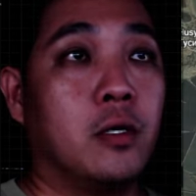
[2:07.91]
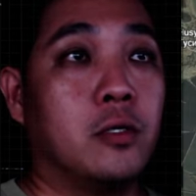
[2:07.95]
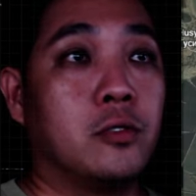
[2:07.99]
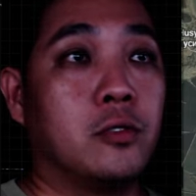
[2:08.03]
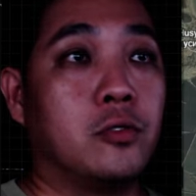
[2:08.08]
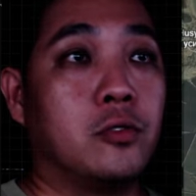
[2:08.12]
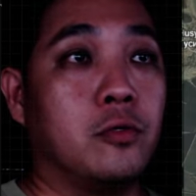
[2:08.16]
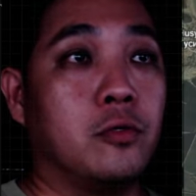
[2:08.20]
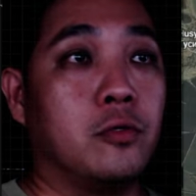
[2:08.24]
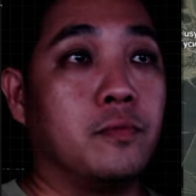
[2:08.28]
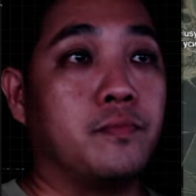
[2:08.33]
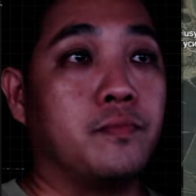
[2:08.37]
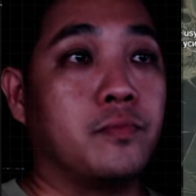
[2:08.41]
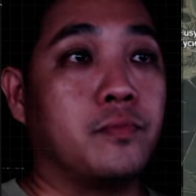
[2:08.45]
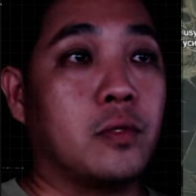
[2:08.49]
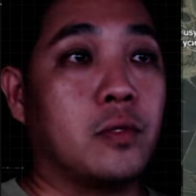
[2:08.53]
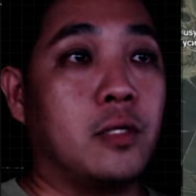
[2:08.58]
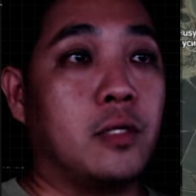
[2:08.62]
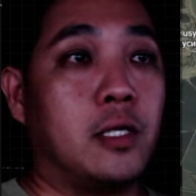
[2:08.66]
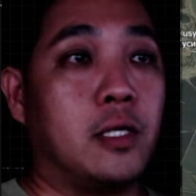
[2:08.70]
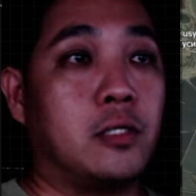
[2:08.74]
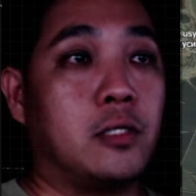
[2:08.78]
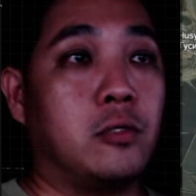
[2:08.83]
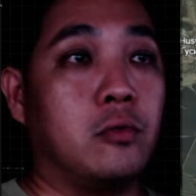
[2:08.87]
So
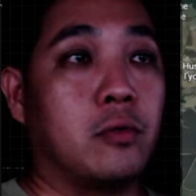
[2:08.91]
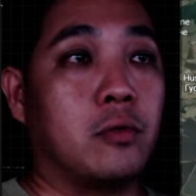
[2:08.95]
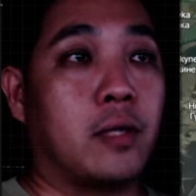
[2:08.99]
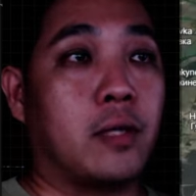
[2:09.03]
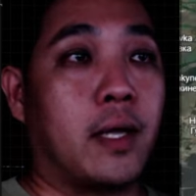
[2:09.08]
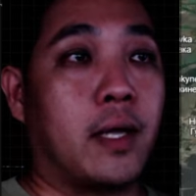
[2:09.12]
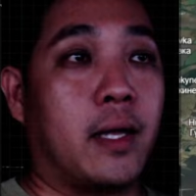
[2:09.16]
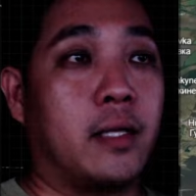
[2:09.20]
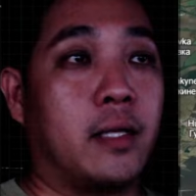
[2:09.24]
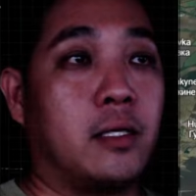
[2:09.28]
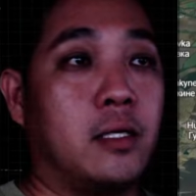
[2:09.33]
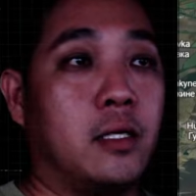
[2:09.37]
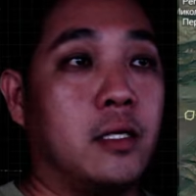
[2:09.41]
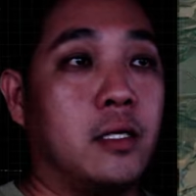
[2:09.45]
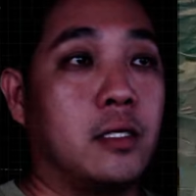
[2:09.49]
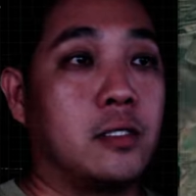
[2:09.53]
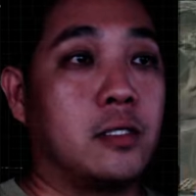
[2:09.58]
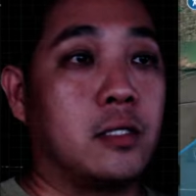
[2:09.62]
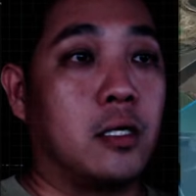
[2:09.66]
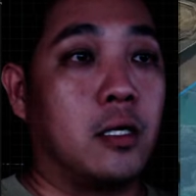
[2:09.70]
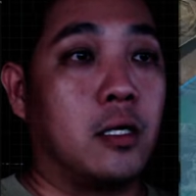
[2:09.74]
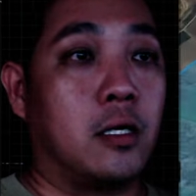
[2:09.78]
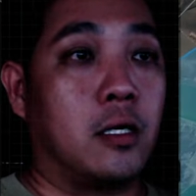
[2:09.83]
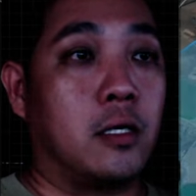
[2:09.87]
let's look at
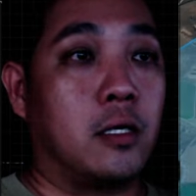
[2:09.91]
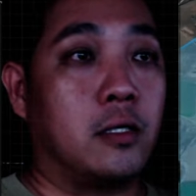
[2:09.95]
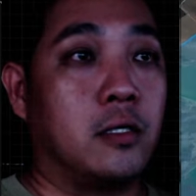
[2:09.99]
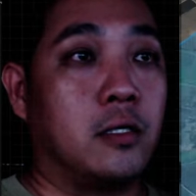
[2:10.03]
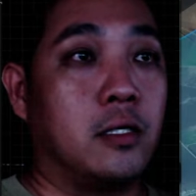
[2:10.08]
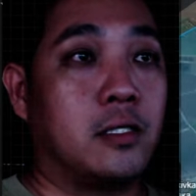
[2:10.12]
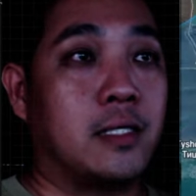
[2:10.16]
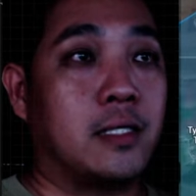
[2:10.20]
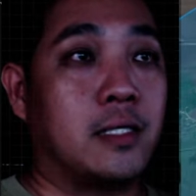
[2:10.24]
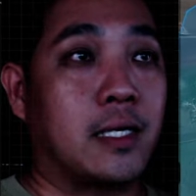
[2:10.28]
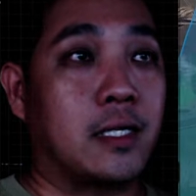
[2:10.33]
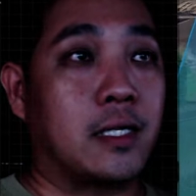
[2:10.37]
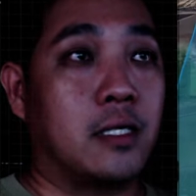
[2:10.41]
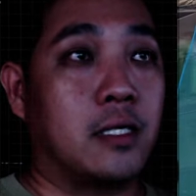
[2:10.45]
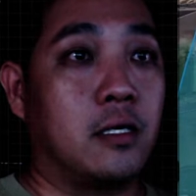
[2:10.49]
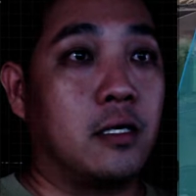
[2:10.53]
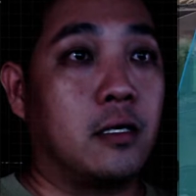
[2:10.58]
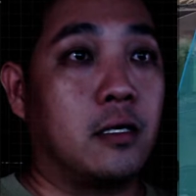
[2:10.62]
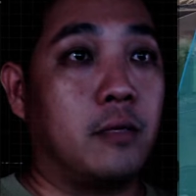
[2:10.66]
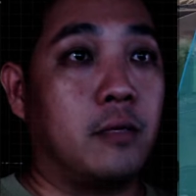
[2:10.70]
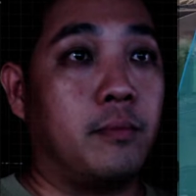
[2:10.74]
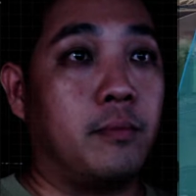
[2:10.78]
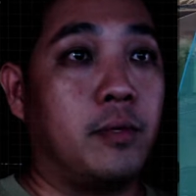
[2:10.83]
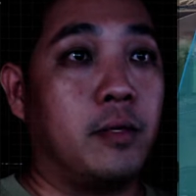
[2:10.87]
this
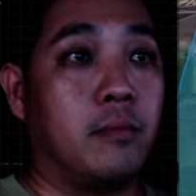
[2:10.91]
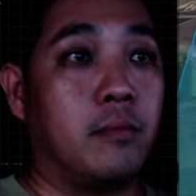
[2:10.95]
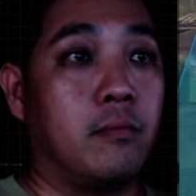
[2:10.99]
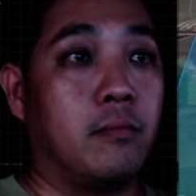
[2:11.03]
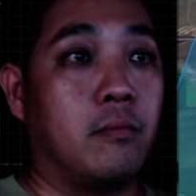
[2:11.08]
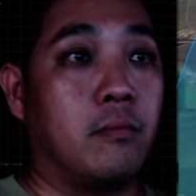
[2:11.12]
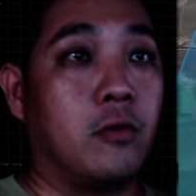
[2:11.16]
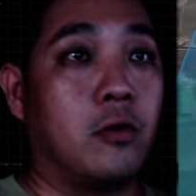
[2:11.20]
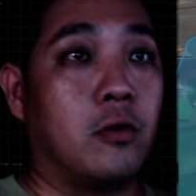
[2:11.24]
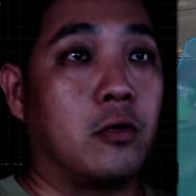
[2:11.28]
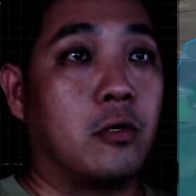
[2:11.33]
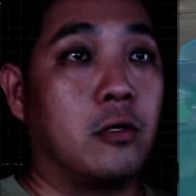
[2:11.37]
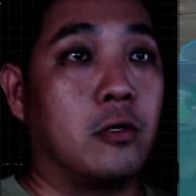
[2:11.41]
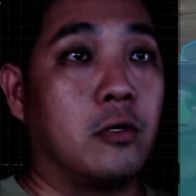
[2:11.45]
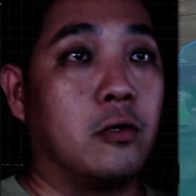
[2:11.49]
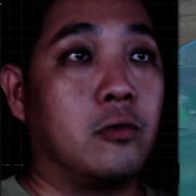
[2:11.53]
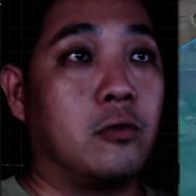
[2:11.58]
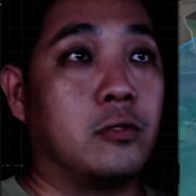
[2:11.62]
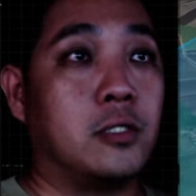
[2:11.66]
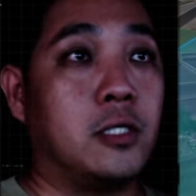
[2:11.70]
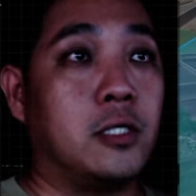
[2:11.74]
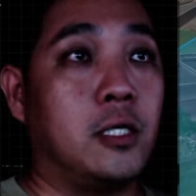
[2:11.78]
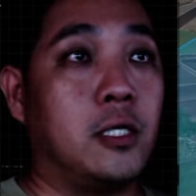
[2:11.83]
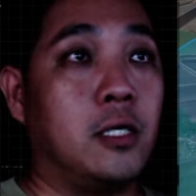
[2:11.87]
sector a bit more
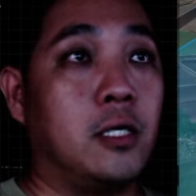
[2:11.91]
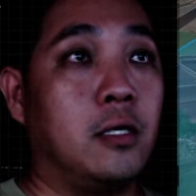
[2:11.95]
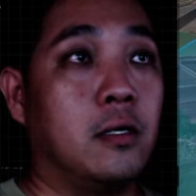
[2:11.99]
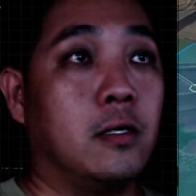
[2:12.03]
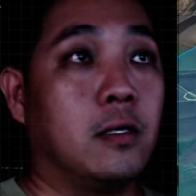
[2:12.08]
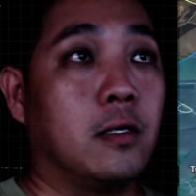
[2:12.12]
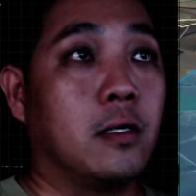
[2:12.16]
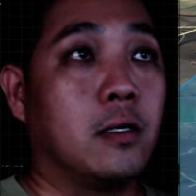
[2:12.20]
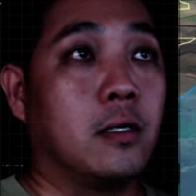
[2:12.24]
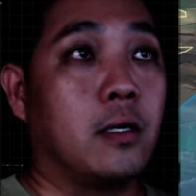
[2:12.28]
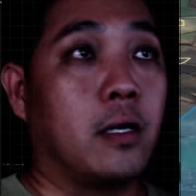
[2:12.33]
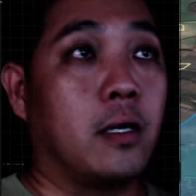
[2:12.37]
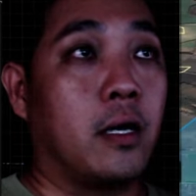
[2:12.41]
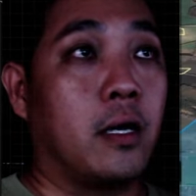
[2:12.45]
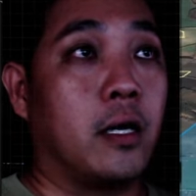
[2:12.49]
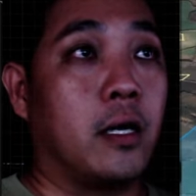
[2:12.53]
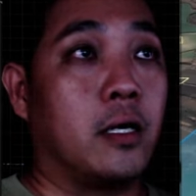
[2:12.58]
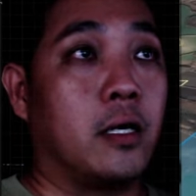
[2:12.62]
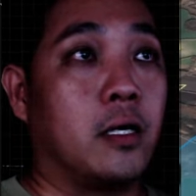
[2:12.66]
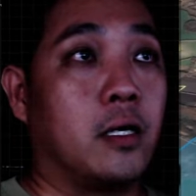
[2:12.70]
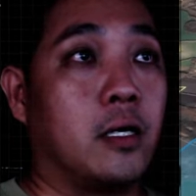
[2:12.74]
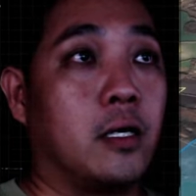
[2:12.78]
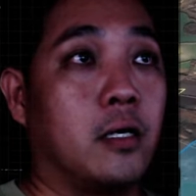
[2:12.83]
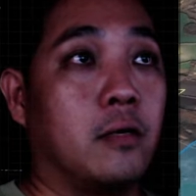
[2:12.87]
closely,
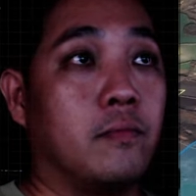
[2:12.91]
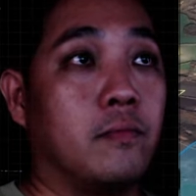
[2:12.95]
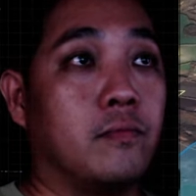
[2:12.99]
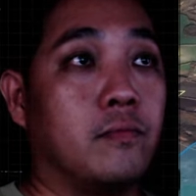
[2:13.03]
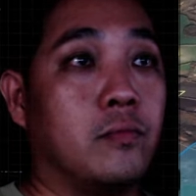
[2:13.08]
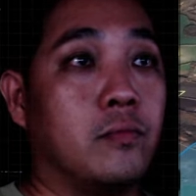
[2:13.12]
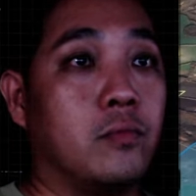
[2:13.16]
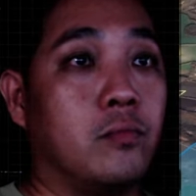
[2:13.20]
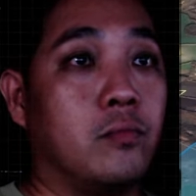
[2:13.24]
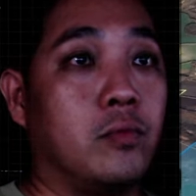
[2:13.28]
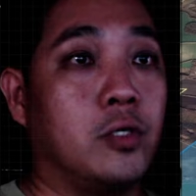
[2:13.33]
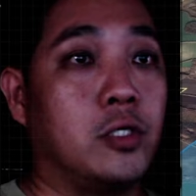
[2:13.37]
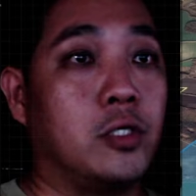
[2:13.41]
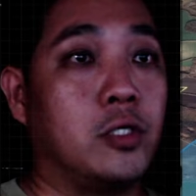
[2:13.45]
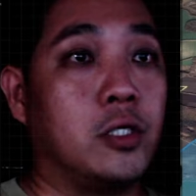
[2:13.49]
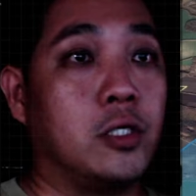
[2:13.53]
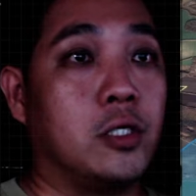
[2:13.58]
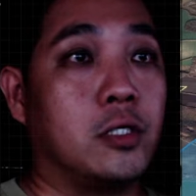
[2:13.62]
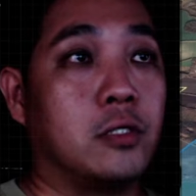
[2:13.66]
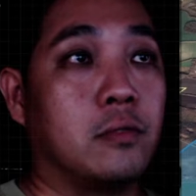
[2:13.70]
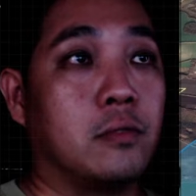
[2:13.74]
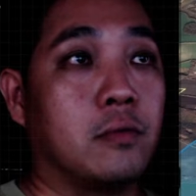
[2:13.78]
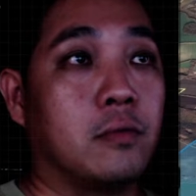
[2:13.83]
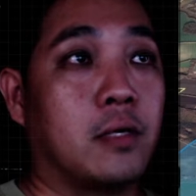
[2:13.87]
and which
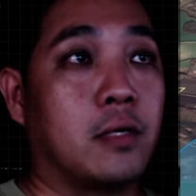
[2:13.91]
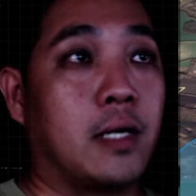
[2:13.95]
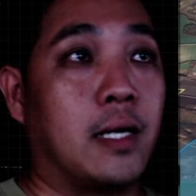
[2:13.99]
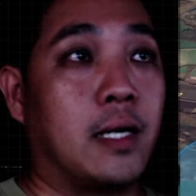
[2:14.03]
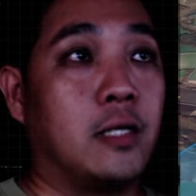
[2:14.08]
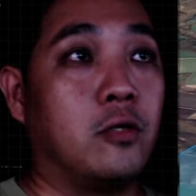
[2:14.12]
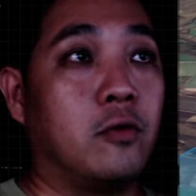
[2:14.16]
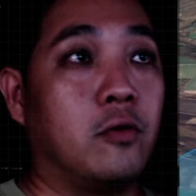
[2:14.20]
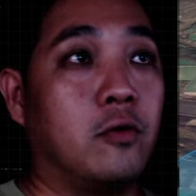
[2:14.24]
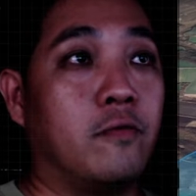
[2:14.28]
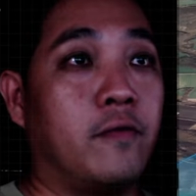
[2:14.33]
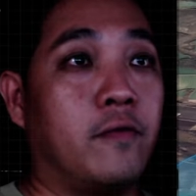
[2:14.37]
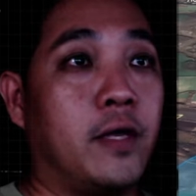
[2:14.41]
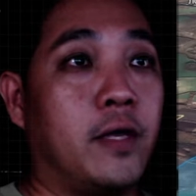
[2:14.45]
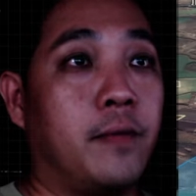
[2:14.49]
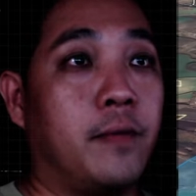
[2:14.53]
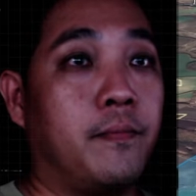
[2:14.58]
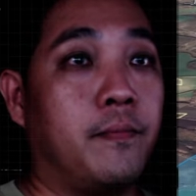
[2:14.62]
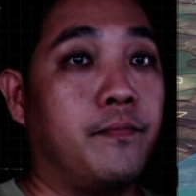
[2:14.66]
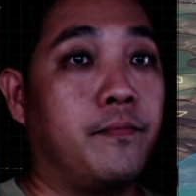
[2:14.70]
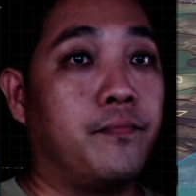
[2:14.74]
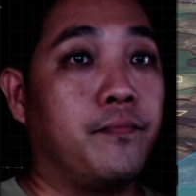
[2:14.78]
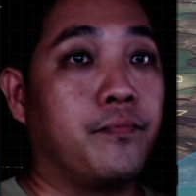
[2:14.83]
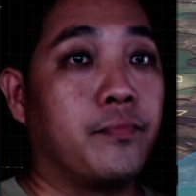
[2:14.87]
is
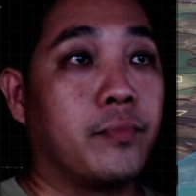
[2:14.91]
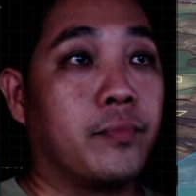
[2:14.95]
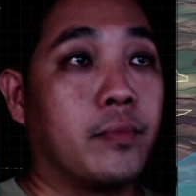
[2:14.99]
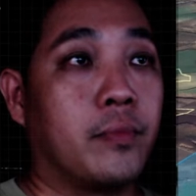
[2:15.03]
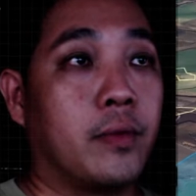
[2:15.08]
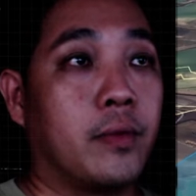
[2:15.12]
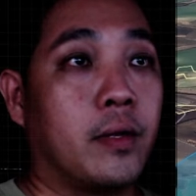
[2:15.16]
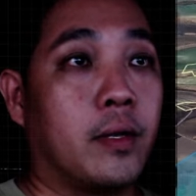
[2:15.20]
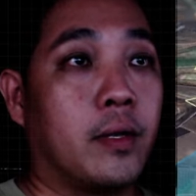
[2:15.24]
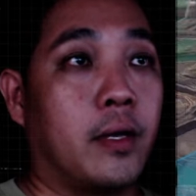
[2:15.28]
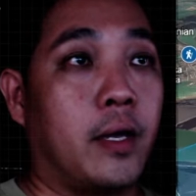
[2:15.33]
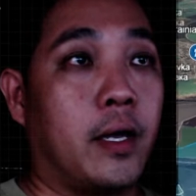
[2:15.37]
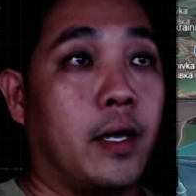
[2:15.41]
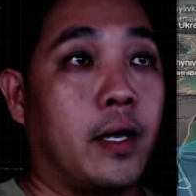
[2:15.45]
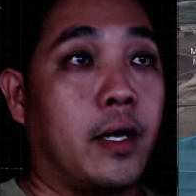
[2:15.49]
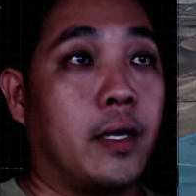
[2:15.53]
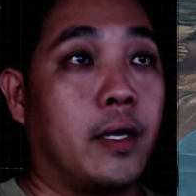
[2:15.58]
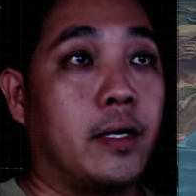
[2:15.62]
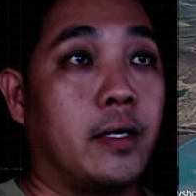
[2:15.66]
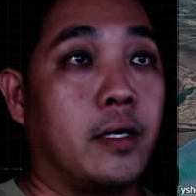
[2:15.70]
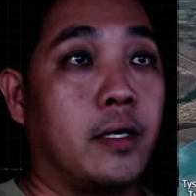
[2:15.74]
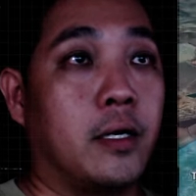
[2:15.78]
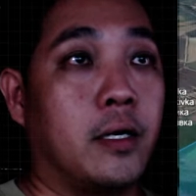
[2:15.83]
Kalinove and